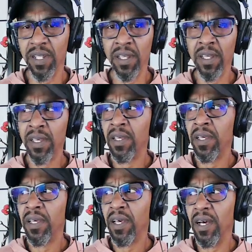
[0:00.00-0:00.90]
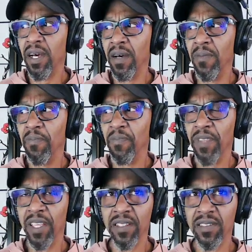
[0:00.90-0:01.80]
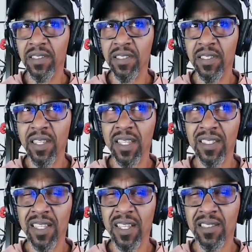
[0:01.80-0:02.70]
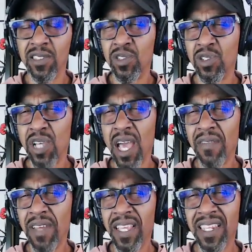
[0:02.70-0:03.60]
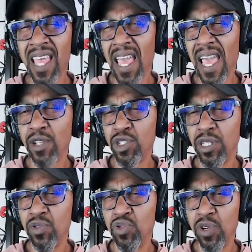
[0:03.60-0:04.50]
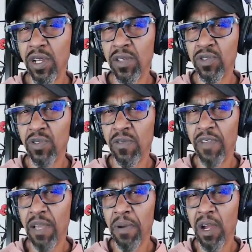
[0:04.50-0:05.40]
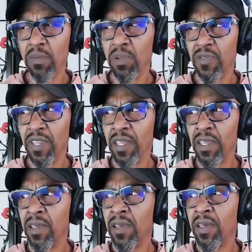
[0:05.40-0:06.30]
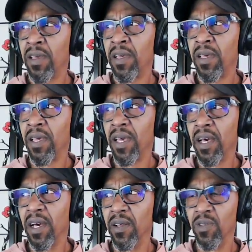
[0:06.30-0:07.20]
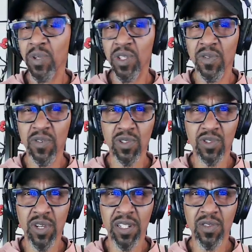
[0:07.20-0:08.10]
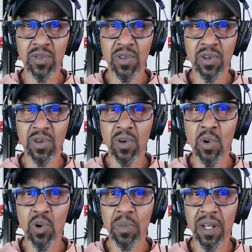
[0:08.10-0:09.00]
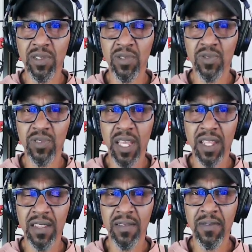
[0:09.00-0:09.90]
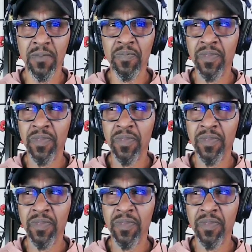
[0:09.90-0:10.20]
but it's kind of like an action vampire movie. It's when Universal tried to do their horror monsters and,